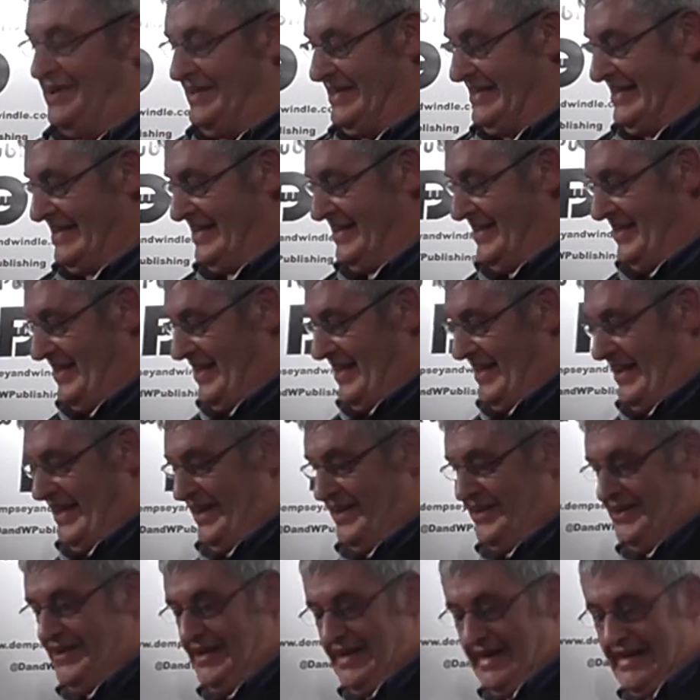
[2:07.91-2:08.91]

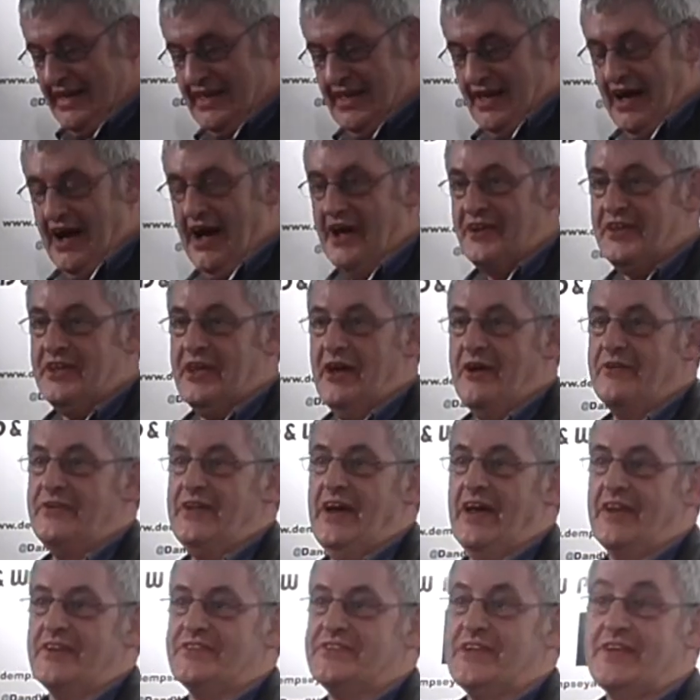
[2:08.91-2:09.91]
I had to go
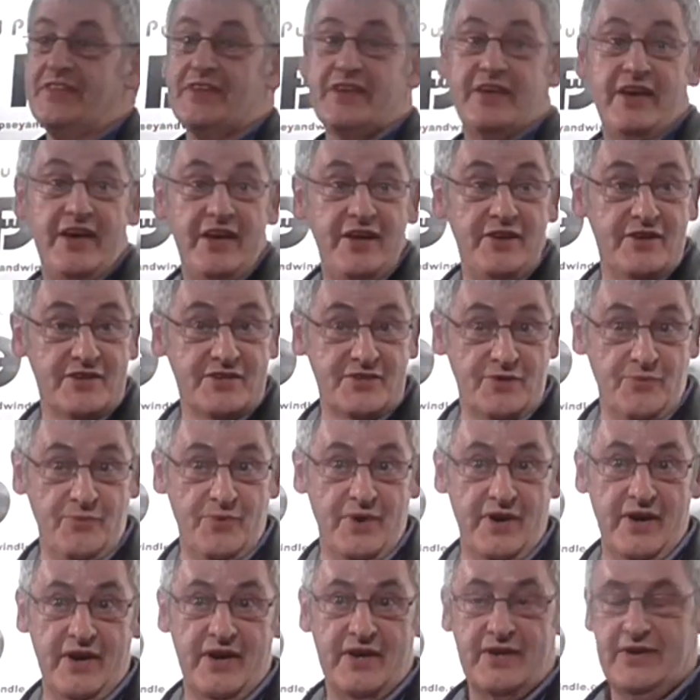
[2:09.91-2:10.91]
down and say the key doesn't
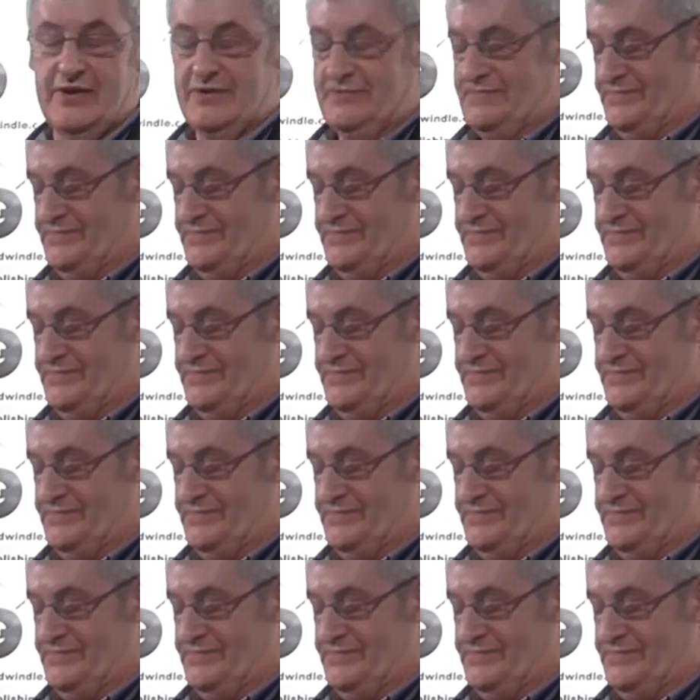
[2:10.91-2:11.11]
work,